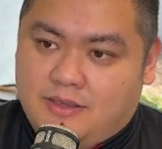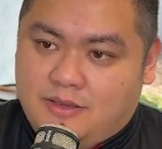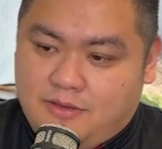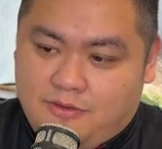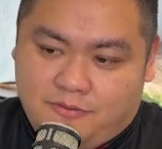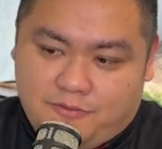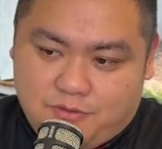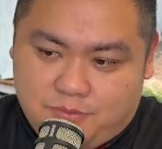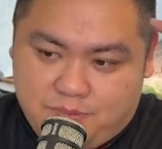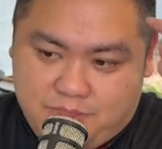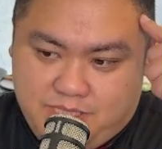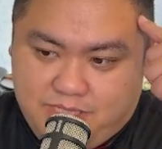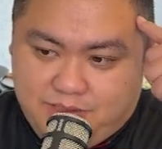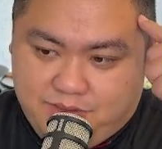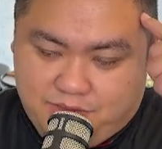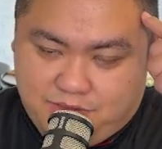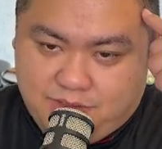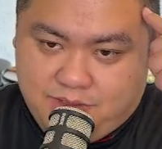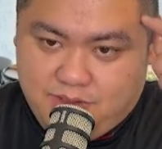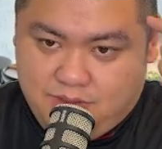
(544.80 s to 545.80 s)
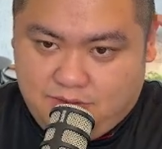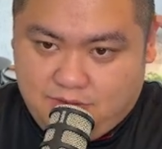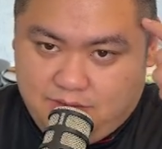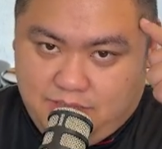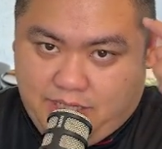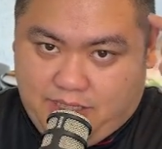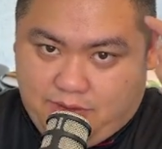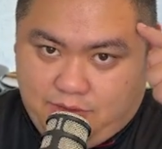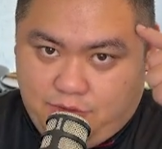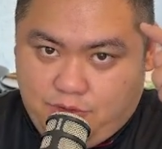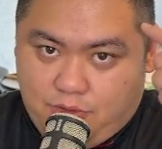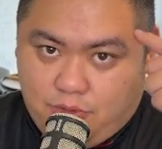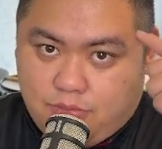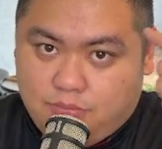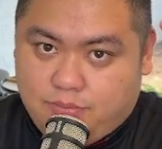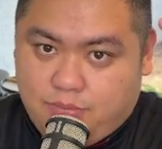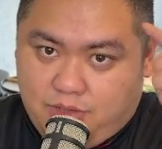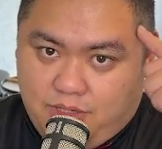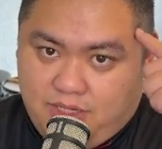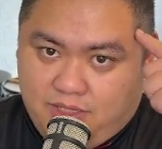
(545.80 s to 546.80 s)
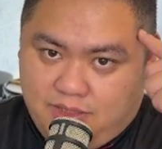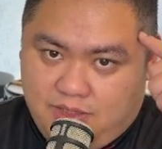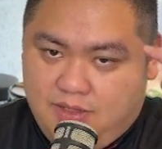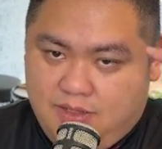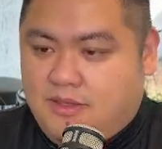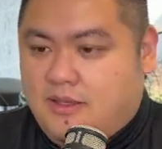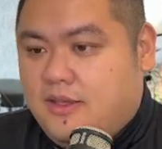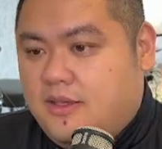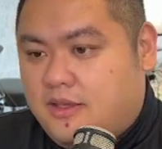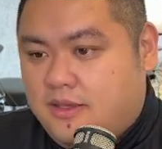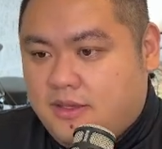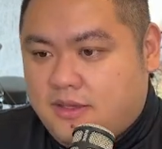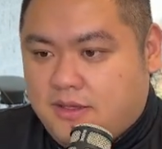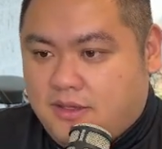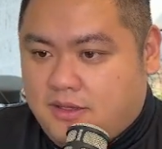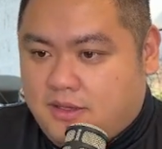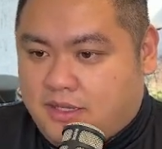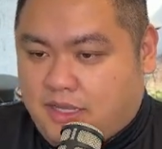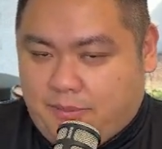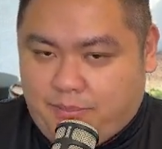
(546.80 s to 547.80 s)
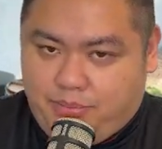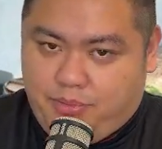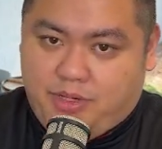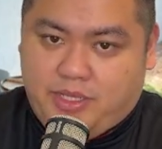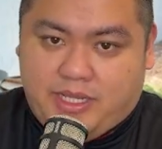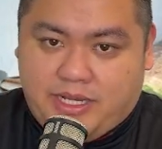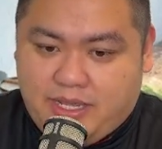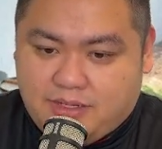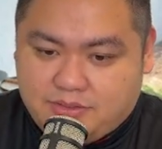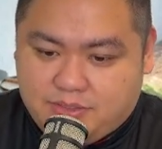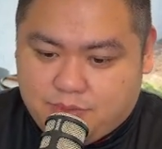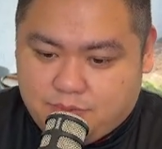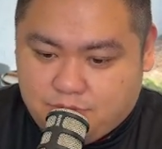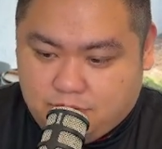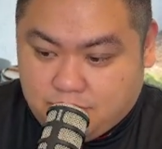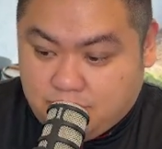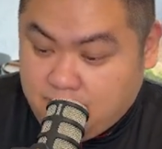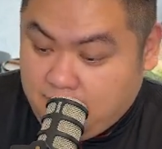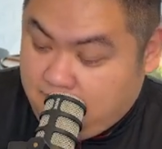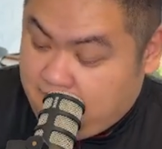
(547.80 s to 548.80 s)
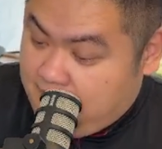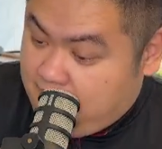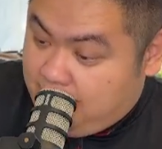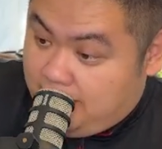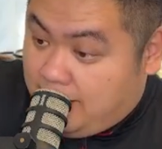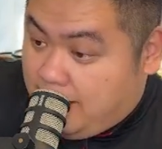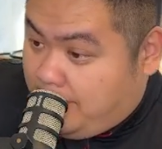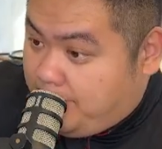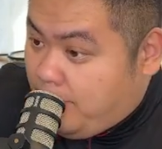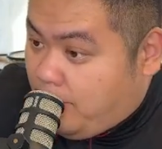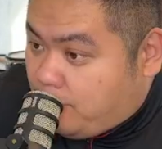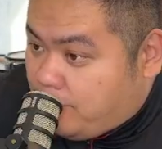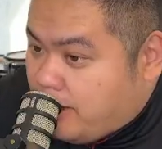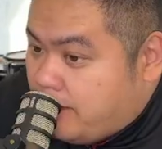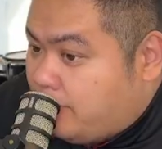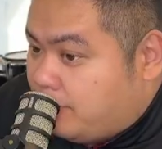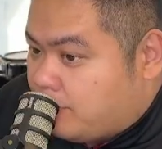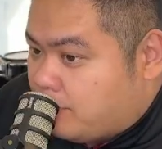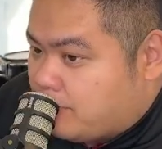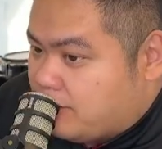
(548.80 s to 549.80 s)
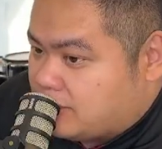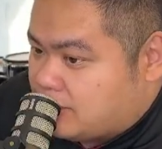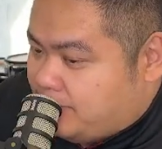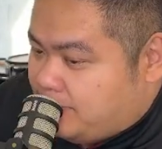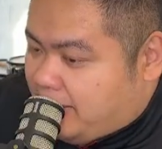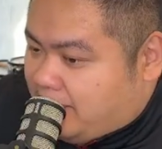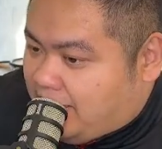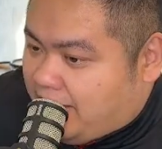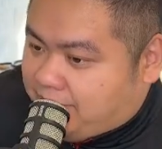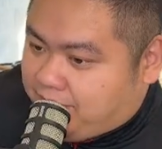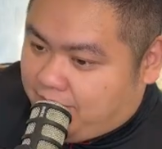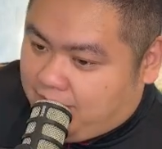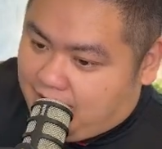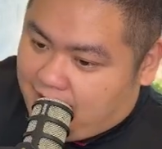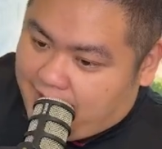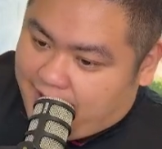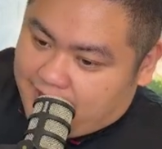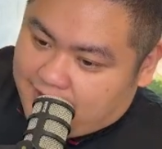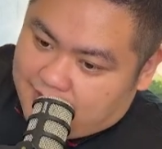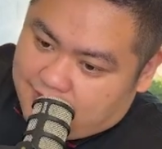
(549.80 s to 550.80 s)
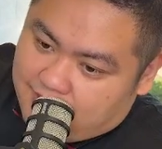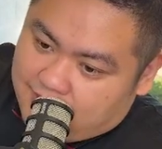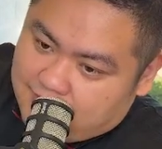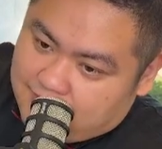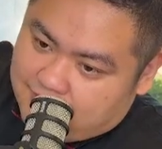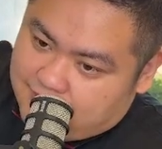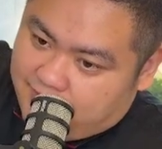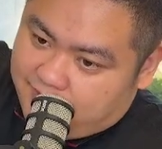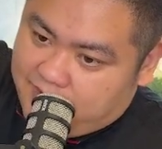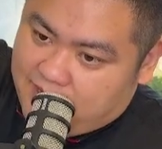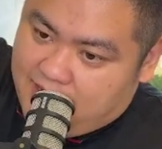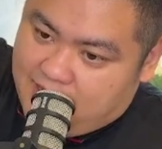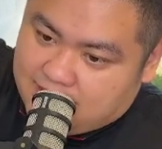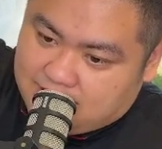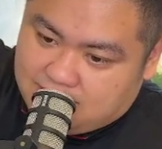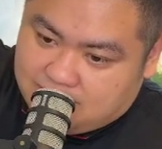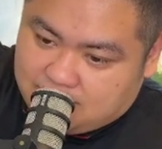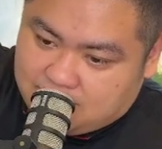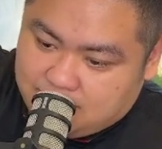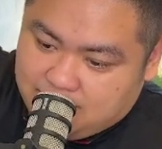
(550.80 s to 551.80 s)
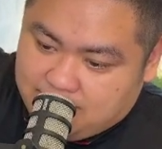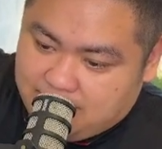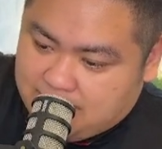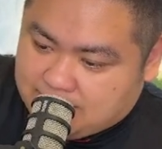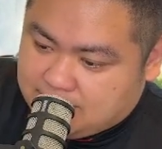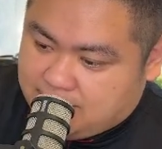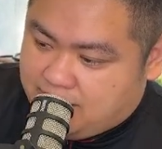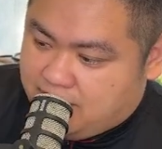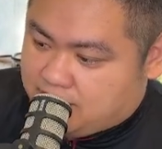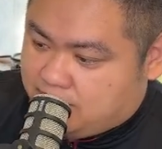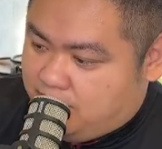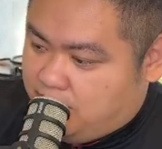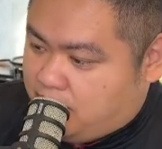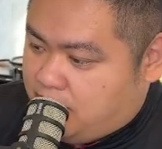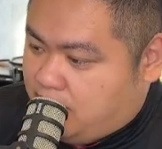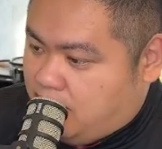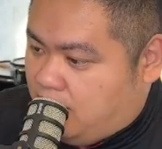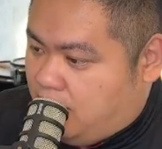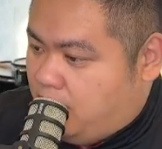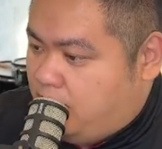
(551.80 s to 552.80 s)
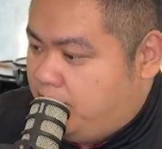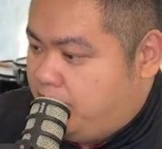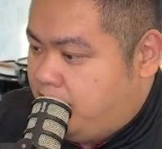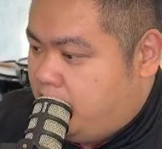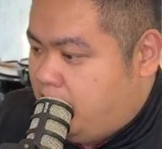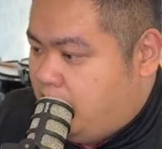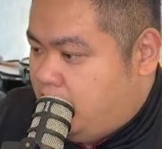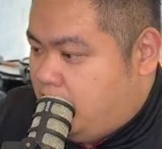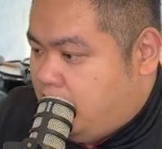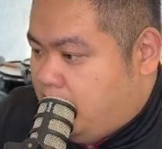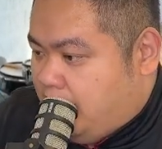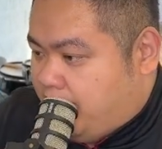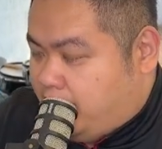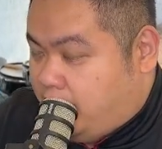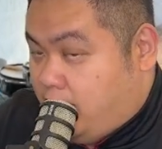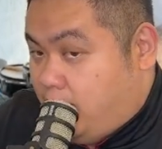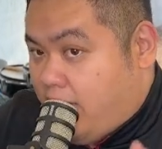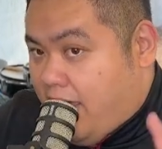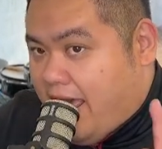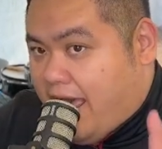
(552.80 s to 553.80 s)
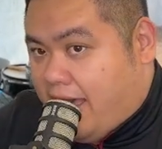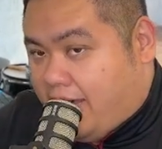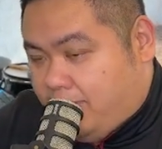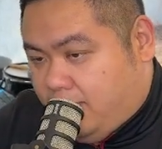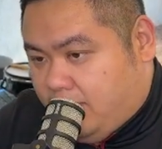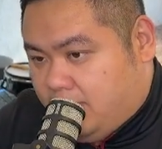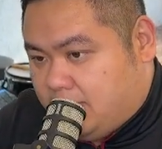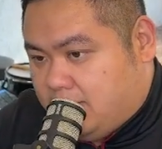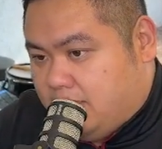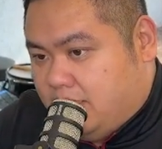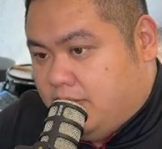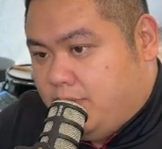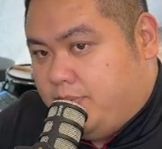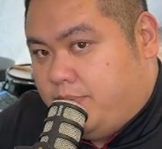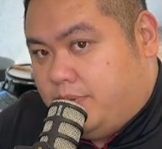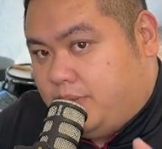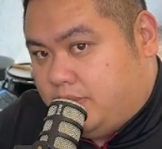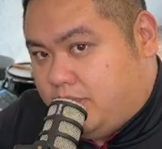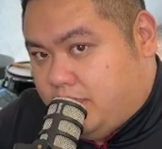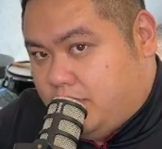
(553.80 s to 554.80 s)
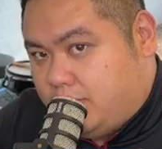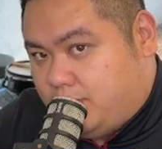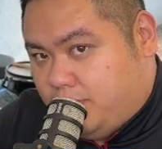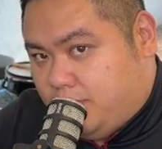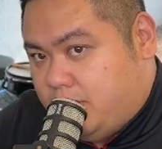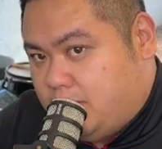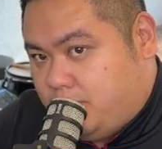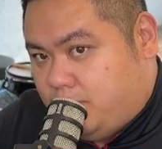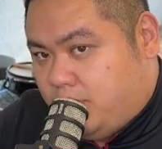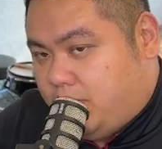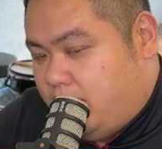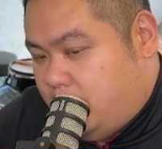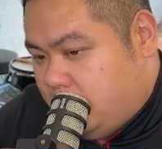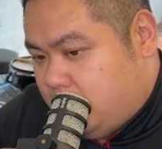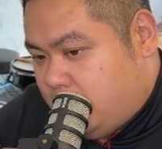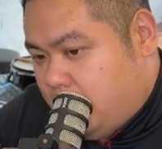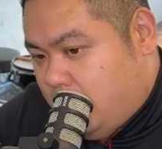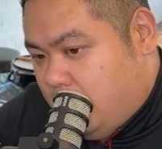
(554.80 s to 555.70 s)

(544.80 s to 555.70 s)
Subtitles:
from here, like your own brain, and putting it out to the world. I'm gonna ramble for the rest of my life. All right, love you guys. I'll see you guys in the next video. If you haven't, please, please, please